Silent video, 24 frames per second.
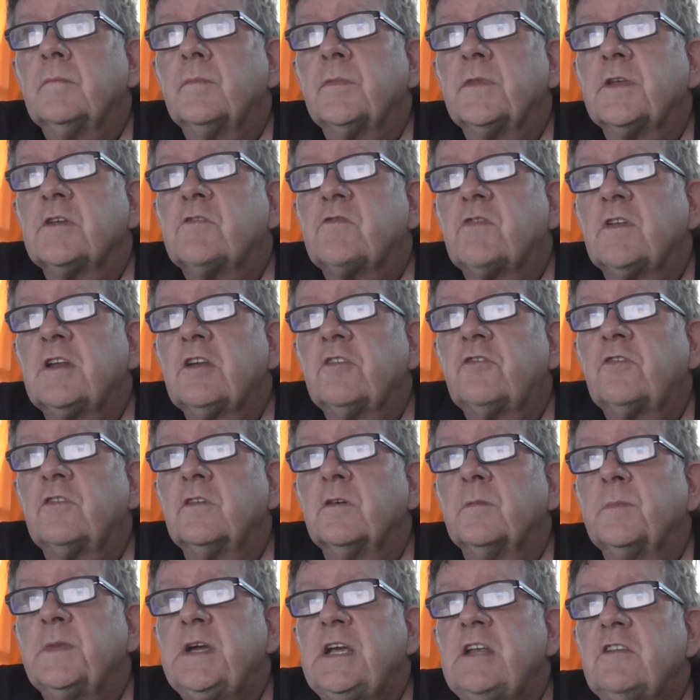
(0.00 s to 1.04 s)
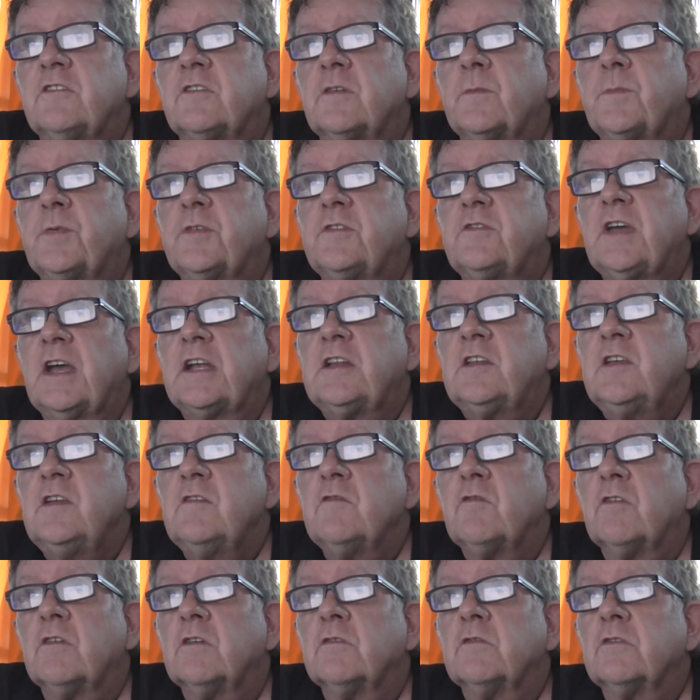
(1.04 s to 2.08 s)
The traditional means of
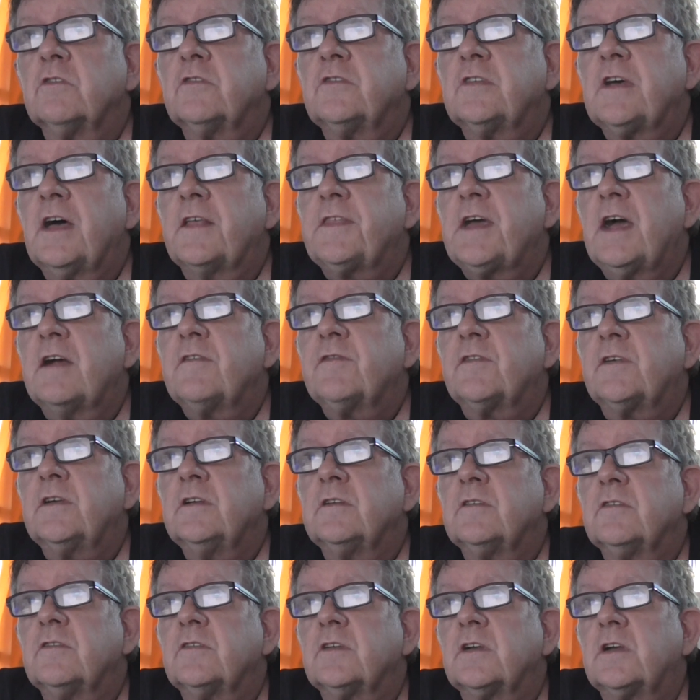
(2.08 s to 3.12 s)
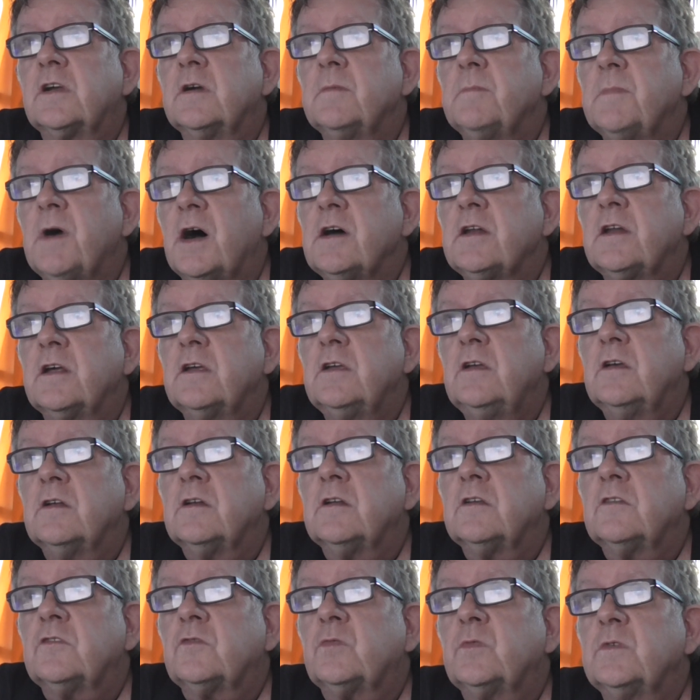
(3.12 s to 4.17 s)
protecting rural South Africans, the commando
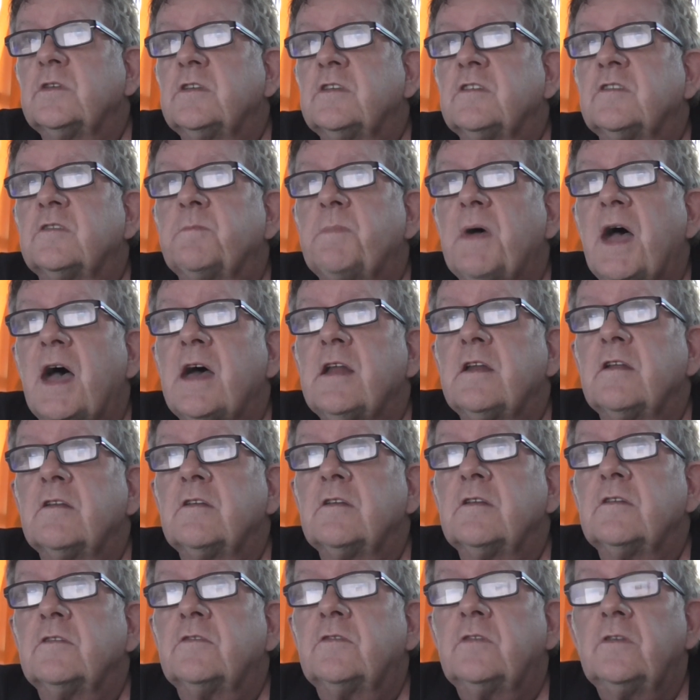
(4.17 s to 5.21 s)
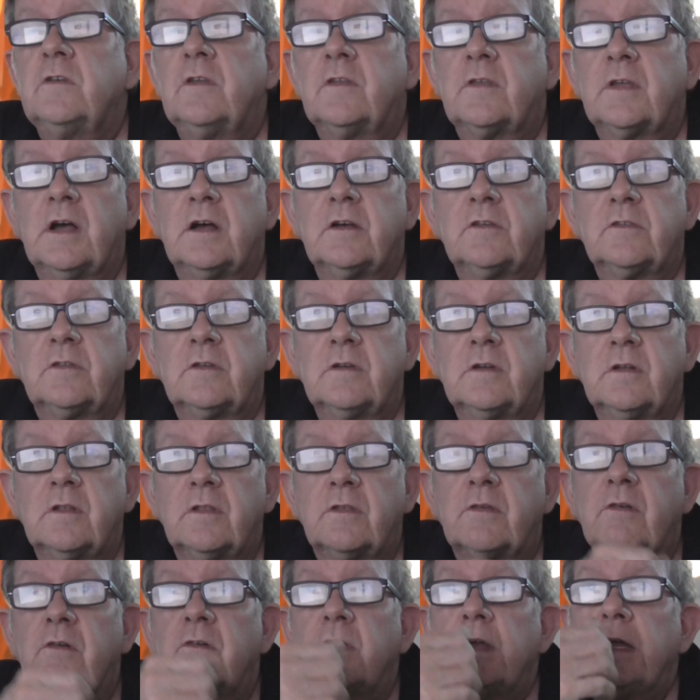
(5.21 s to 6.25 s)
units, were disbanded in
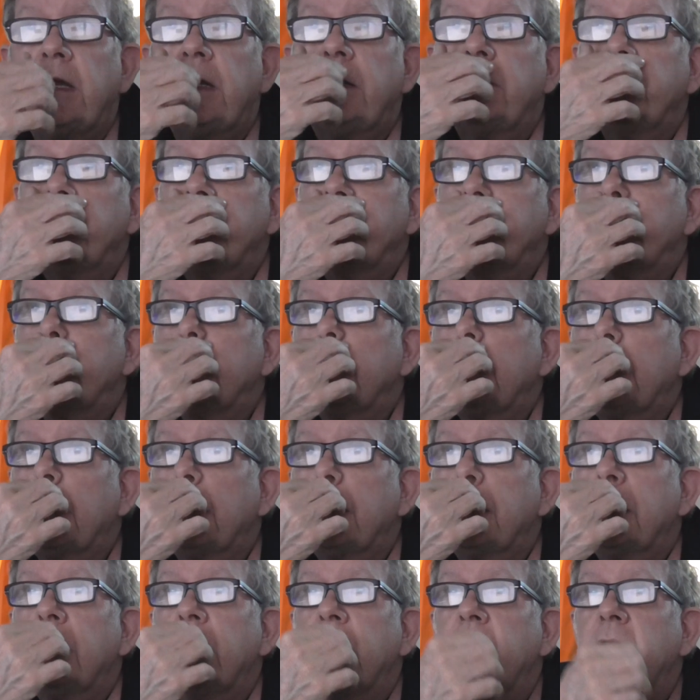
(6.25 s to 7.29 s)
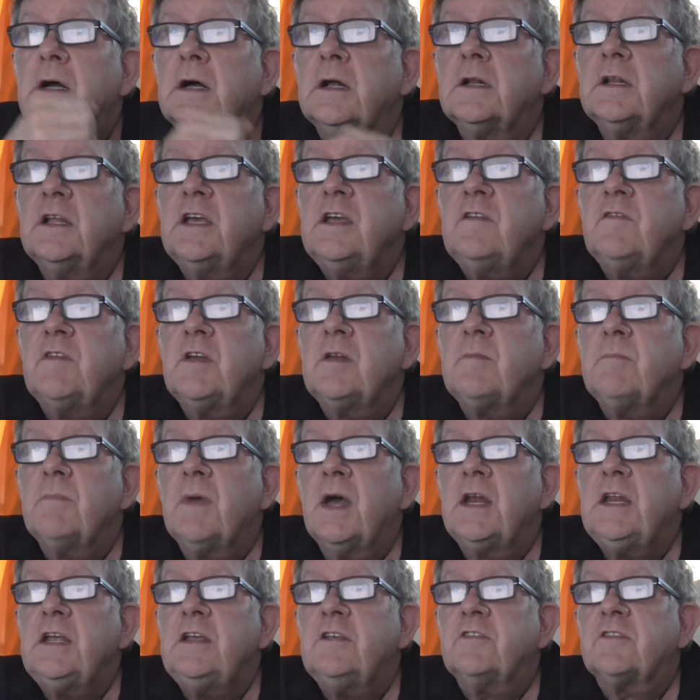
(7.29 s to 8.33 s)
2003, leaving
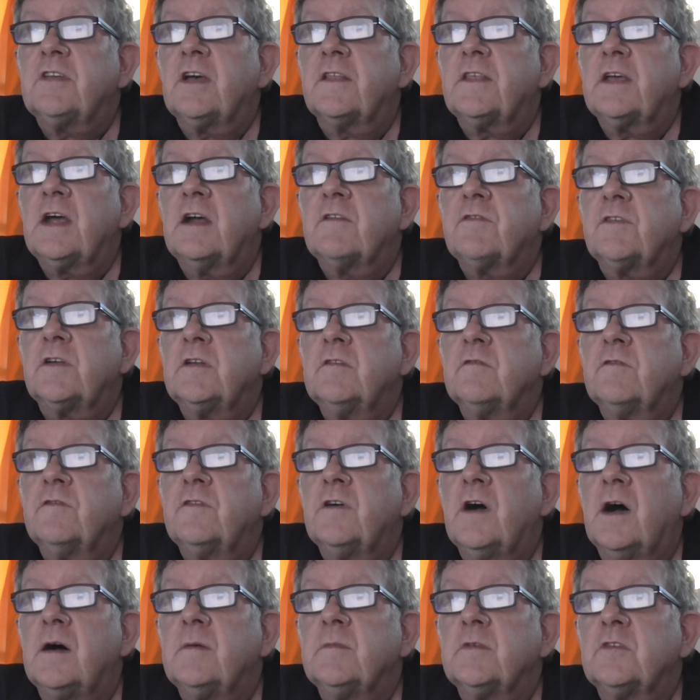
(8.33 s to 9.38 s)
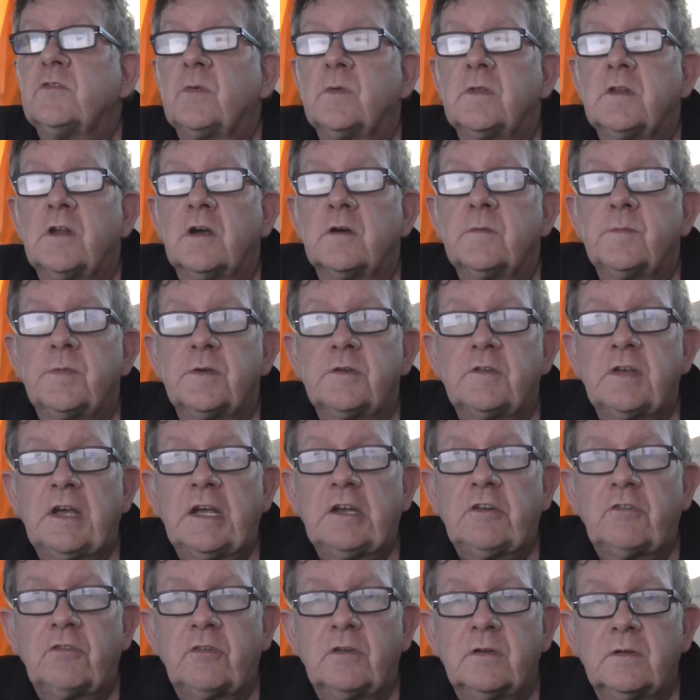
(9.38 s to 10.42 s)
many South African farmers with no
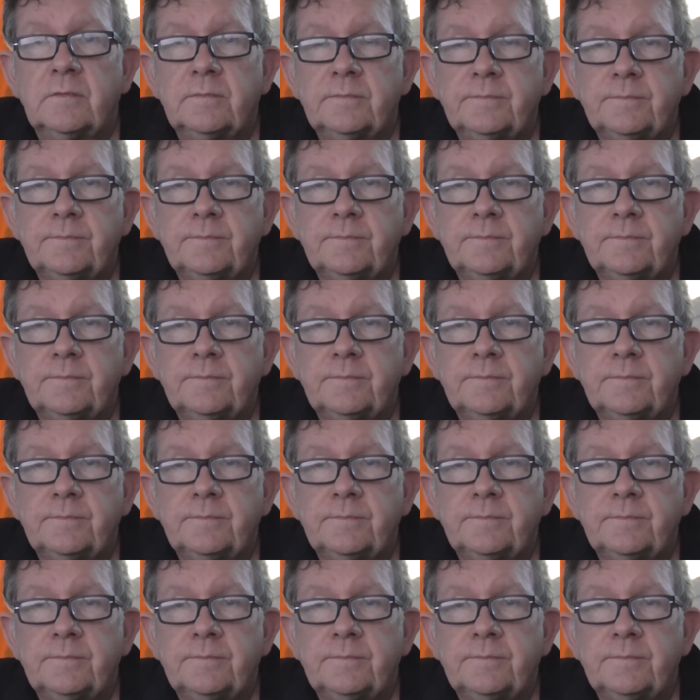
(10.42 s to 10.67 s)
protection.